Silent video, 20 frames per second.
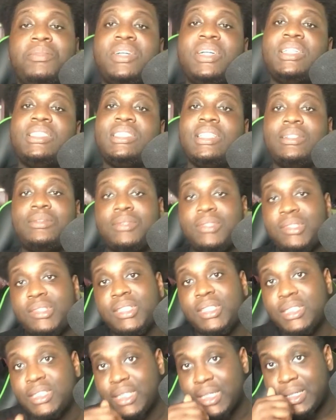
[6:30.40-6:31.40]
boy said was
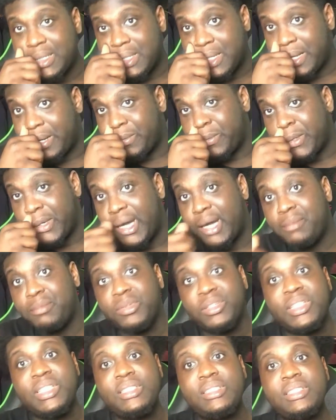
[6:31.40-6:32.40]
true, saying that, well, I
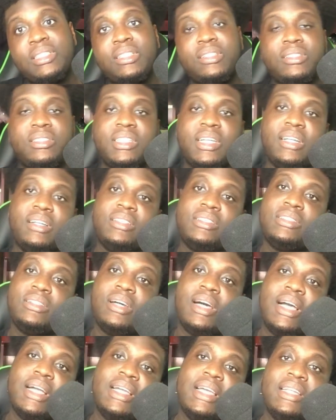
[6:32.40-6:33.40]
brought you to Coachella
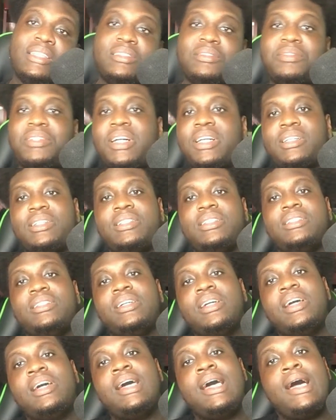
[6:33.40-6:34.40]
so I get to fuck you.
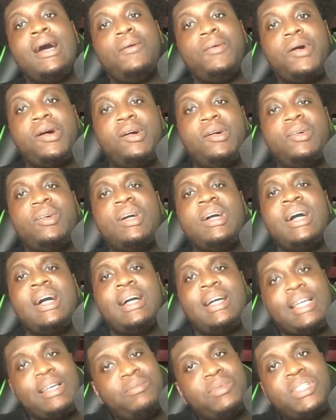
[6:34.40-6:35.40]
Well,
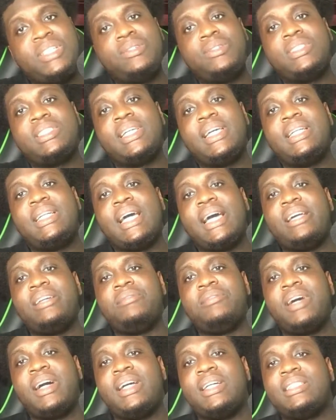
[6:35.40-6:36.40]
if we all take that
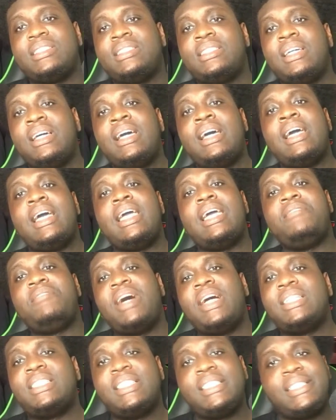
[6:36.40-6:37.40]
advice, if
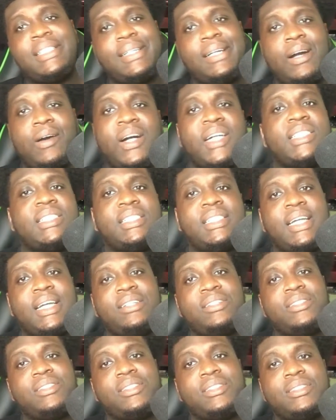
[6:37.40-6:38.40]
I take a girl out to
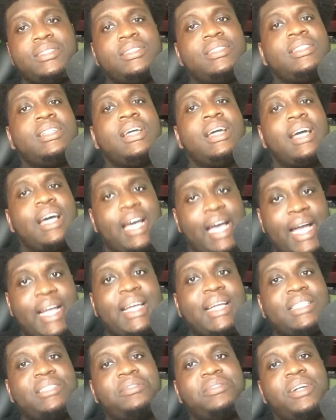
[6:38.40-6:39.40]
Nando's, I
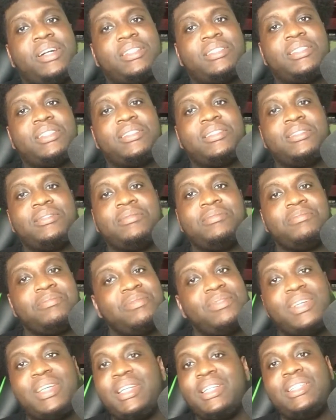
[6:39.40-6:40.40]
get to fuck her,
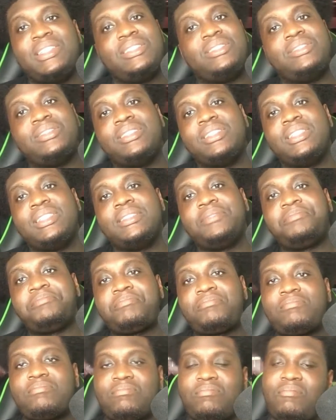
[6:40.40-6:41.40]
really and truly.
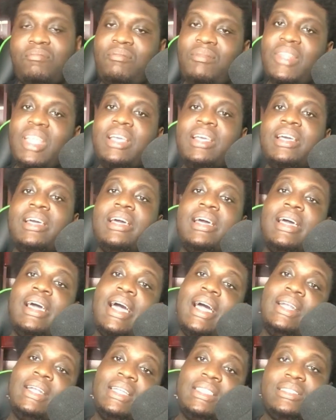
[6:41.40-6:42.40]

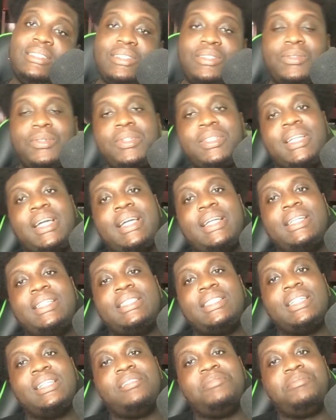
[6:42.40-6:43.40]
And that's a quote that you
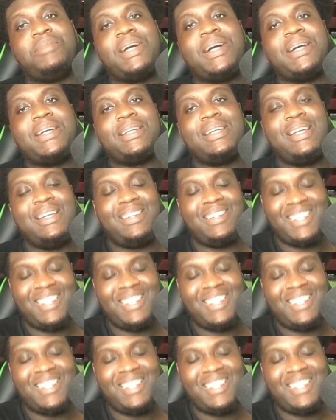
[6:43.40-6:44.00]
need to live by.